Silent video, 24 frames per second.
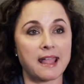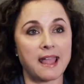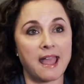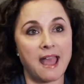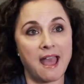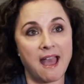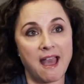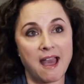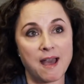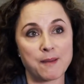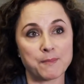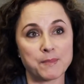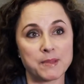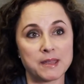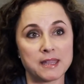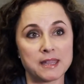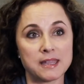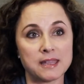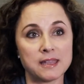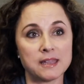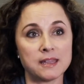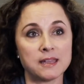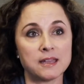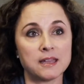
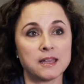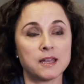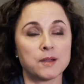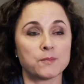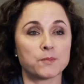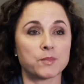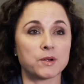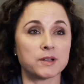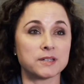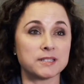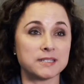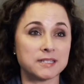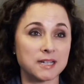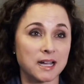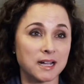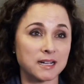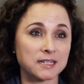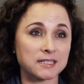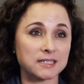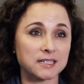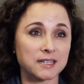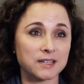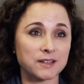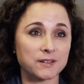happy,
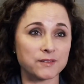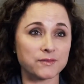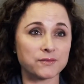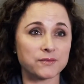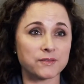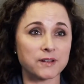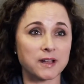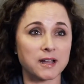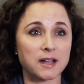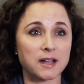productive,